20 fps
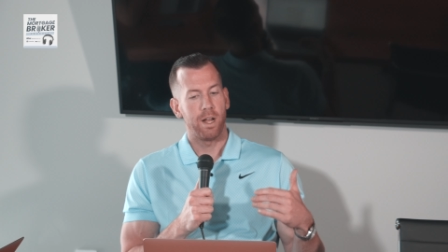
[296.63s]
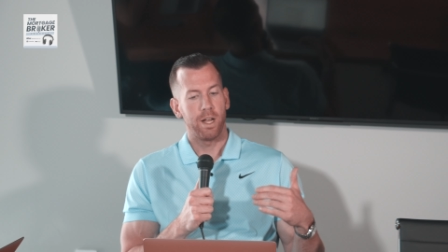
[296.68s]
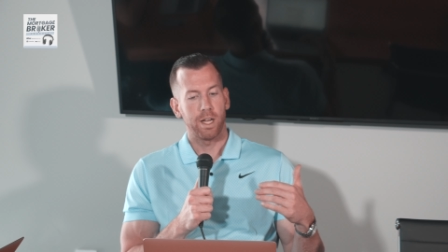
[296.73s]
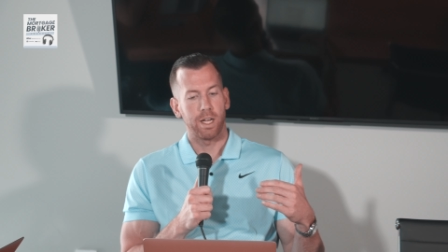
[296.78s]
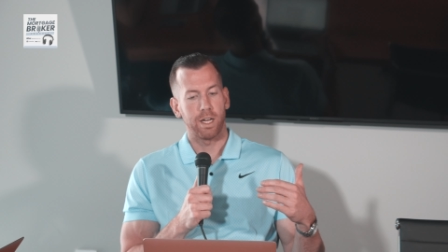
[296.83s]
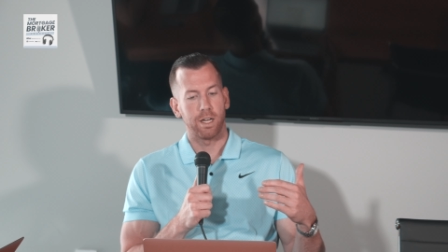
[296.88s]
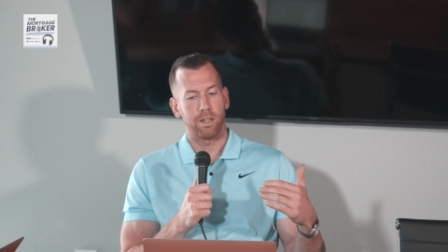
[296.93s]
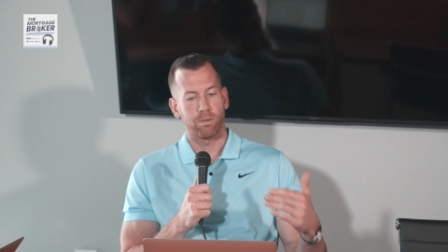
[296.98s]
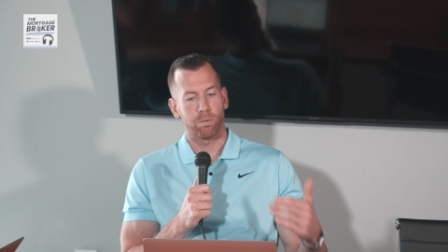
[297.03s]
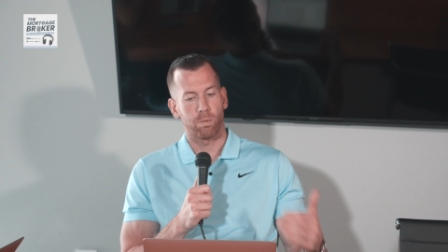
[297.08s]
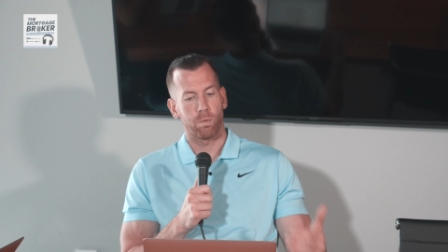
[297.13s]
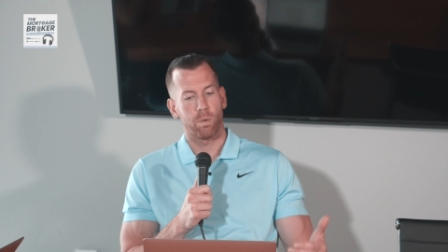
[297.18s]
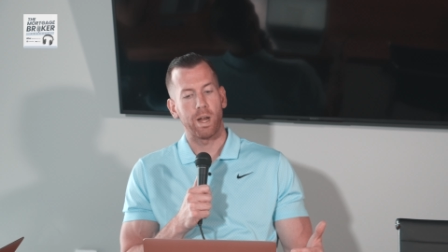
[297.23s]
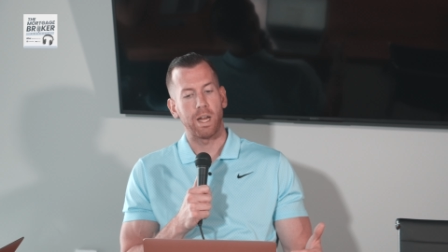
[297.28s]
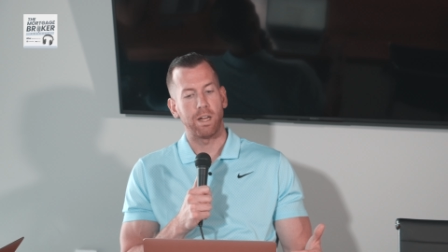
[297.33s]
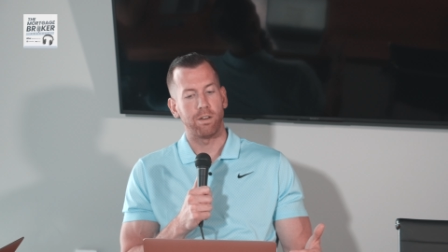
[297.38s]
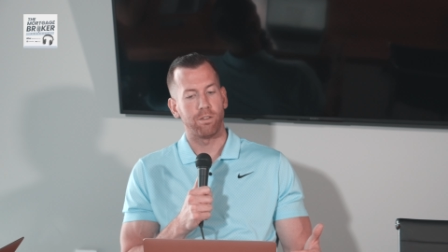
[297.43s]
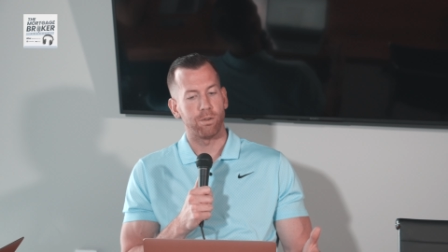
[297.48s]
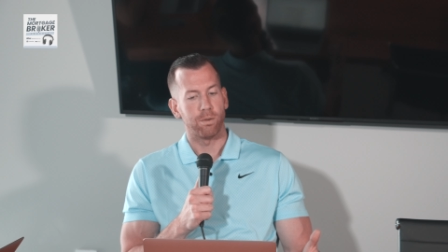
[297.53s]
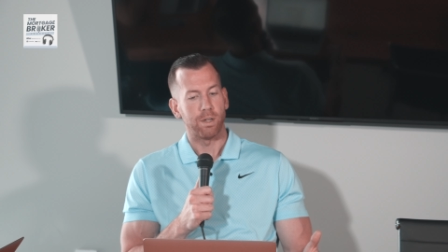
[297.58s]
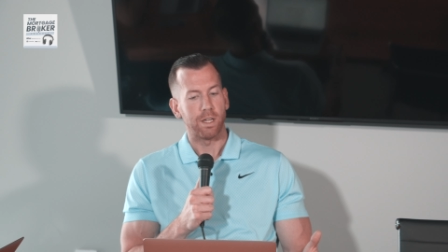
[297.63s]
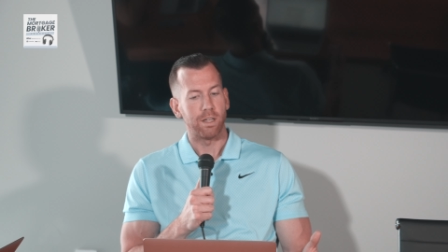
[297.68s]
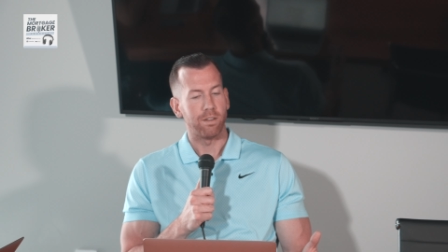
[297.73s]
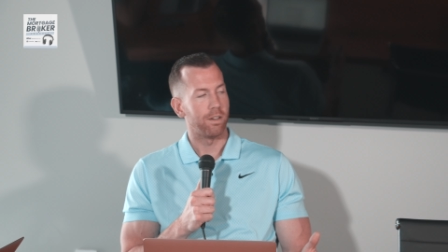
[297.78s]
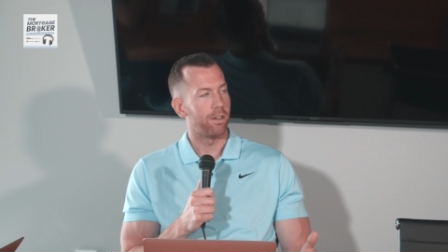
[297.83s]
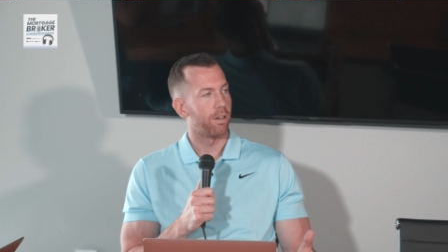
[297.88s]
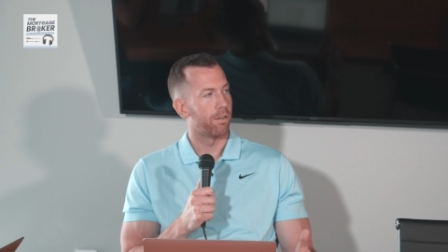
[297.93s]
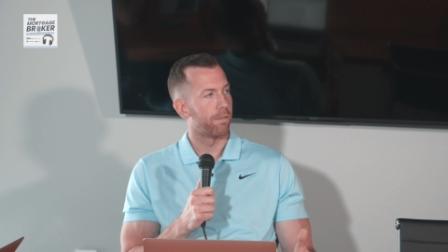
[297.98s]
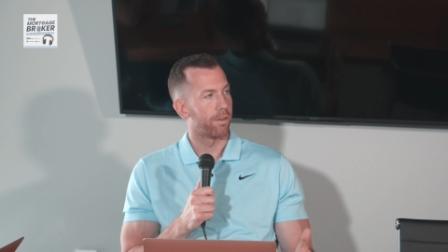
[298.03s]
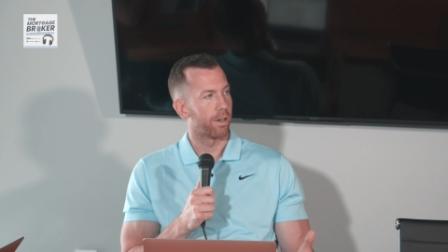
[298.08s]
it is way too
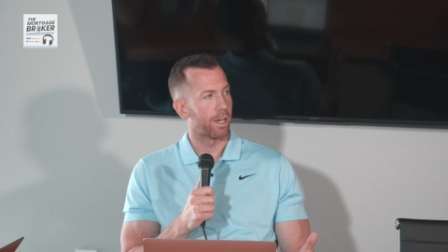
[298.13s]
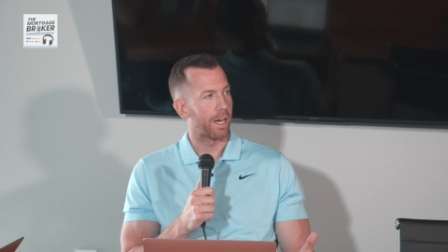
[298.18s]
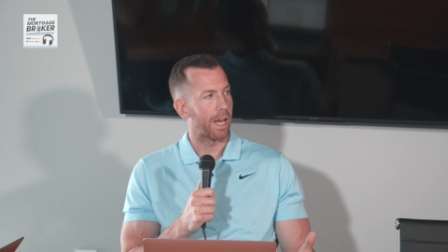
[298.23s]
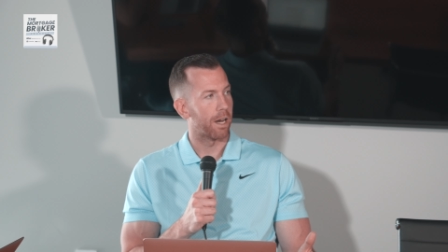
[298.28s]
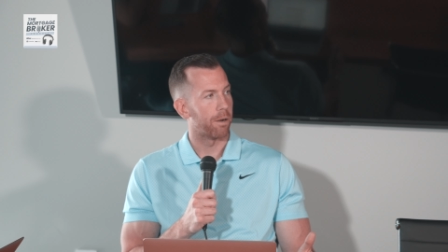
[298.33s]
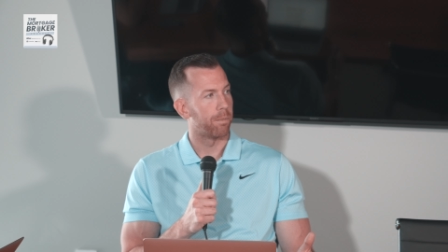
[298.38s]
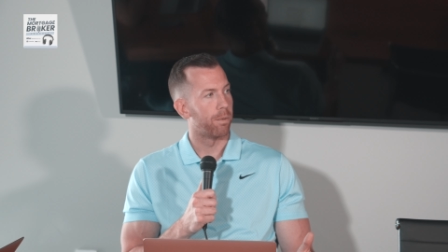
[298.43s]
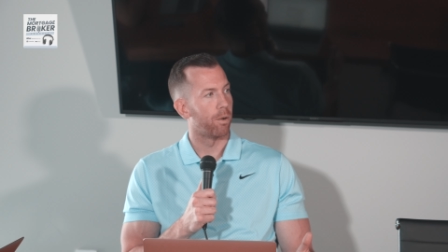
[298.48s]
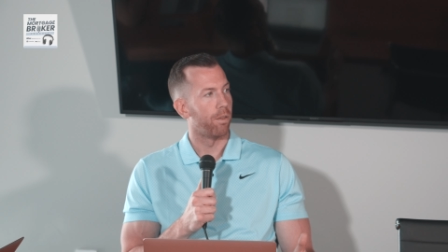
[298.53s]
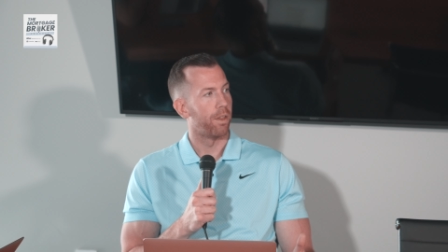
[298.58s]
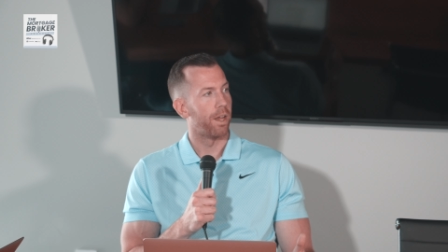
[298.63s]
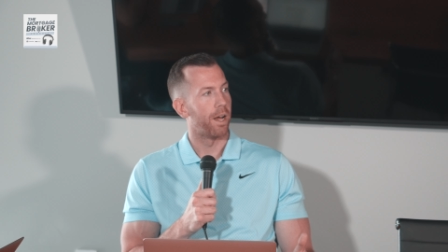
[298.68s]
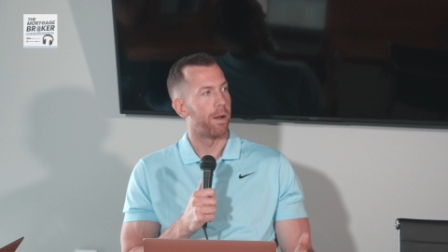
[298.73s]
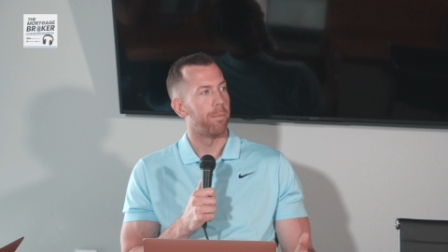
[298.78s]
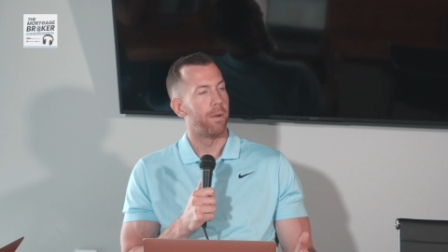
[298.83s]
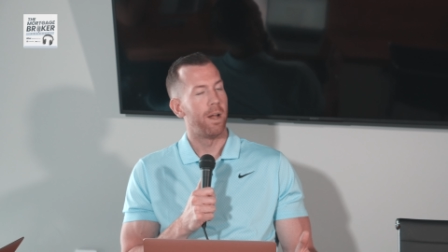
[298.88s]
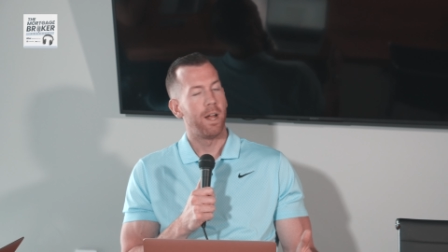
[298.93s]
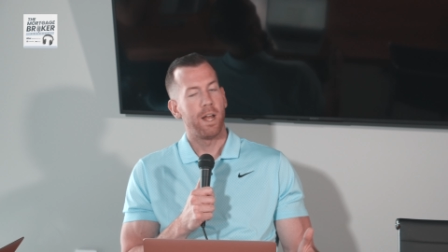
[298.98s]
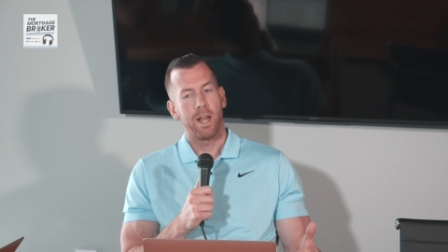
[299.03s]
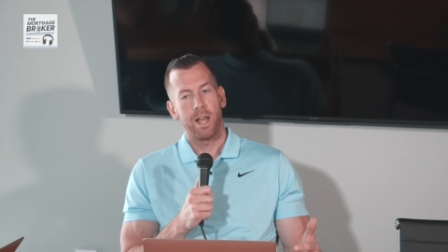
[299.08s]
easy to forget about them.